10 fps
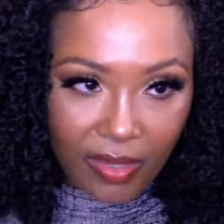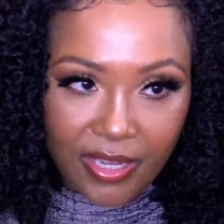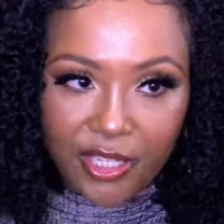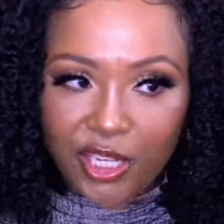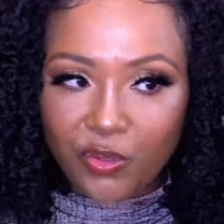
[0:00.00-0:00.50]

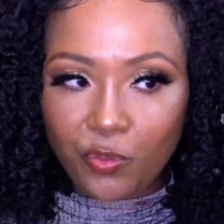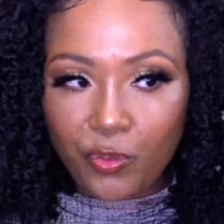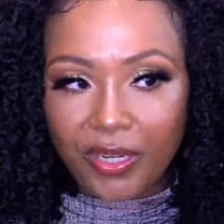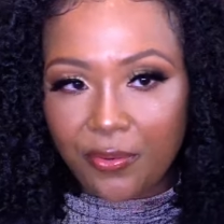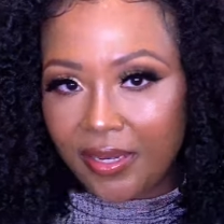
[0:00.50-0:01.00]
It's just
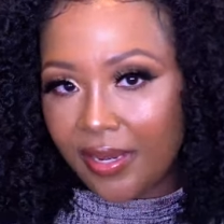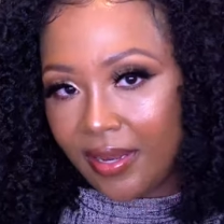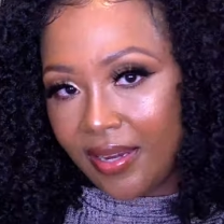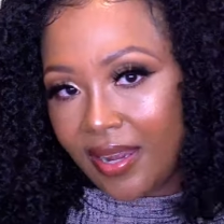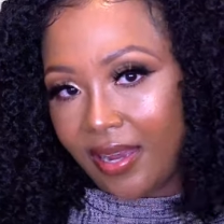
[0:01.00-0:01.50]
really
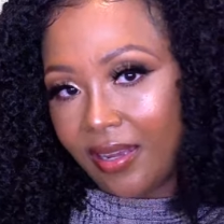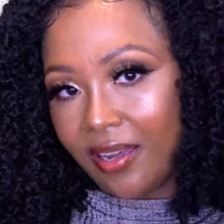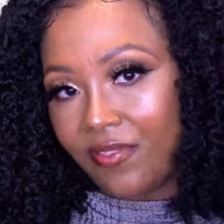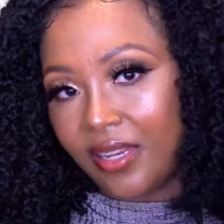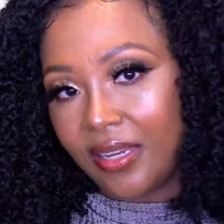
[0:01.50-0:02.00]
neat. I
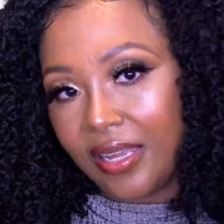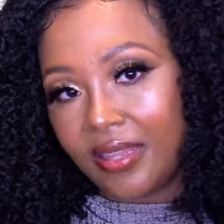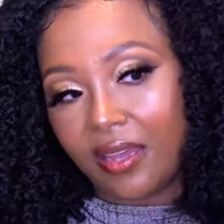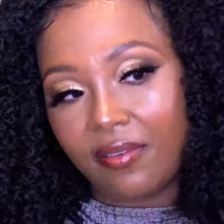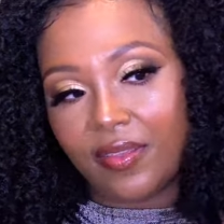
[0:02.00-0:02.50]
love the
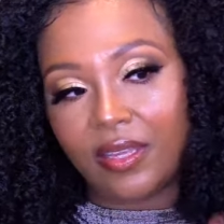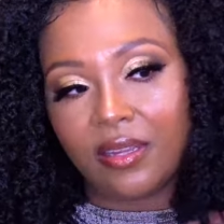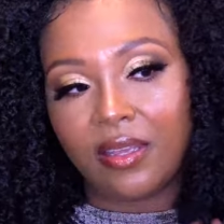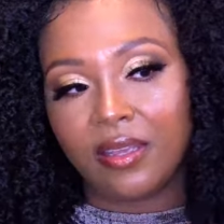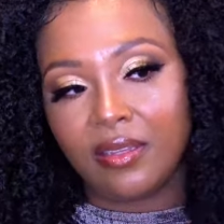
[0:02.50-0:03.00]
length of
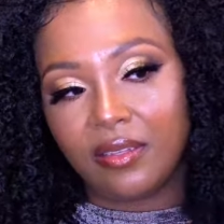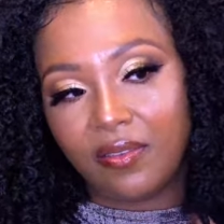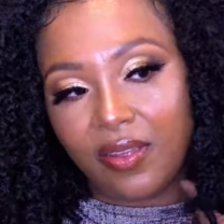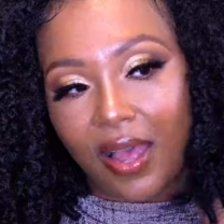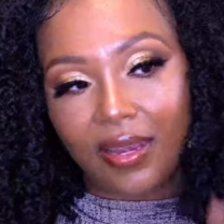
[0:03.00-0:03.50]
it.
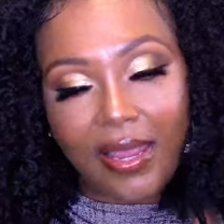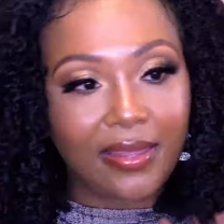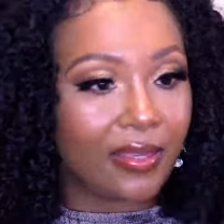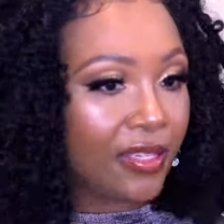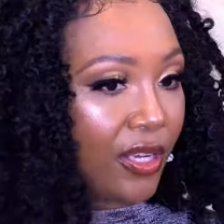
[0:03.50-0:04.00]
I
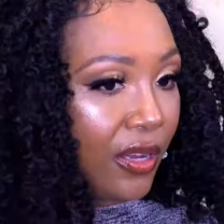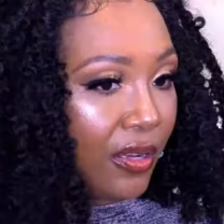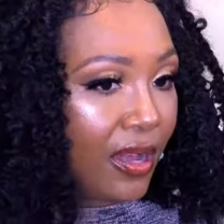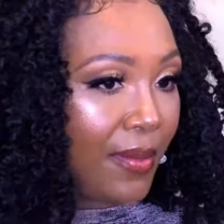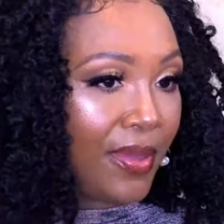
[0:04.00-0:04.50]
like this,
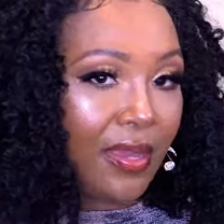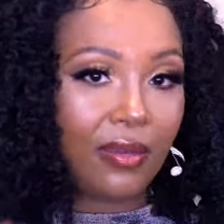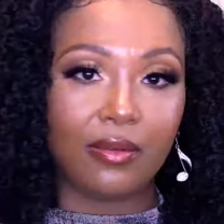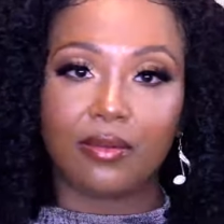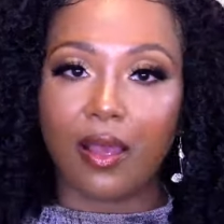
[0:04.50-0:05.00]
y'all. I
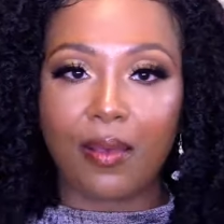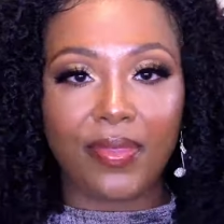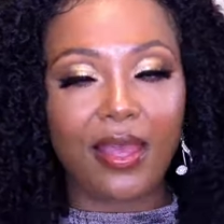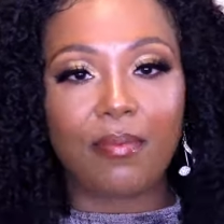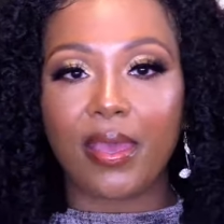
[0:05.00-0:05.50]
mean, I'm
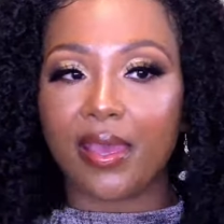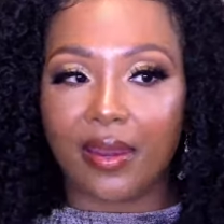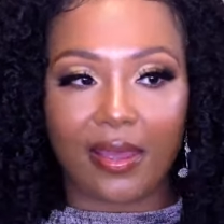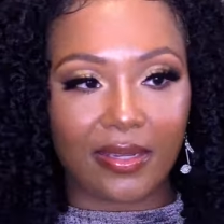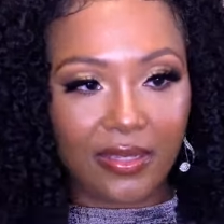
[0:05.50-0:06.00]
not mad
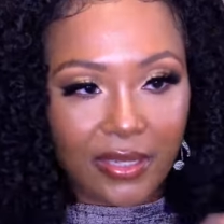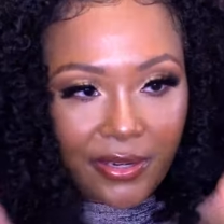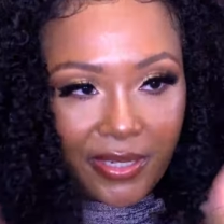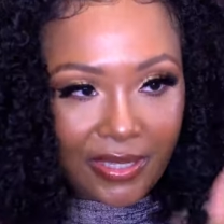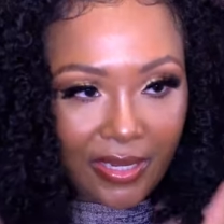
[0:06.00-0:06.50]
at it,
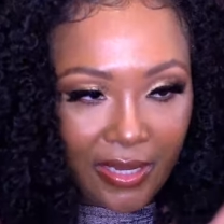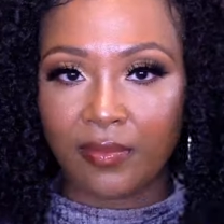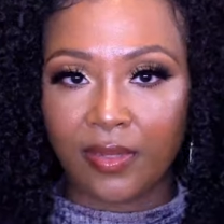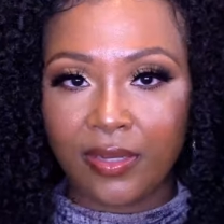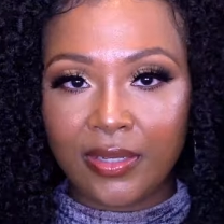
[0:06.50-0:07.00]
seriously.
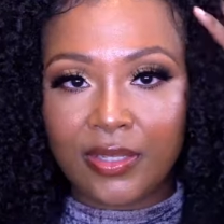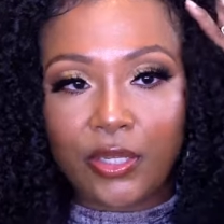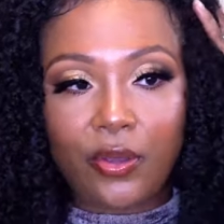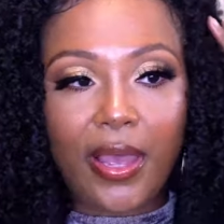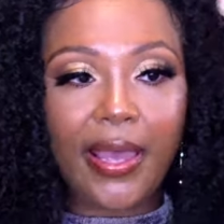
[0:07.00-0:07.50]

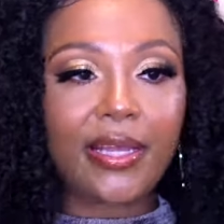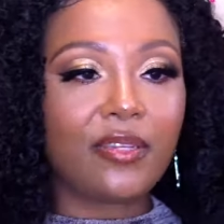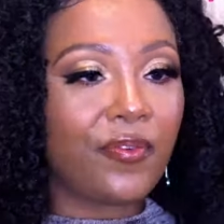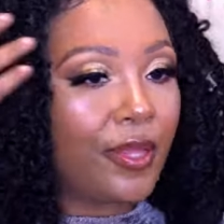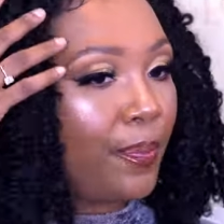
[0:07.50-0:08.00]
So as
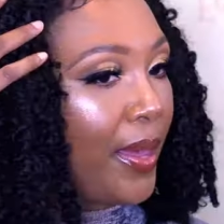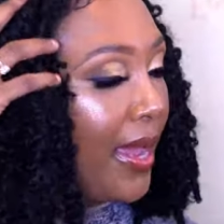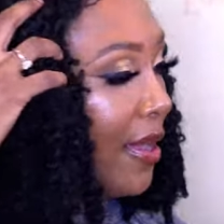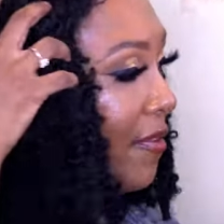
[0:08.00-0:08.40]
for the back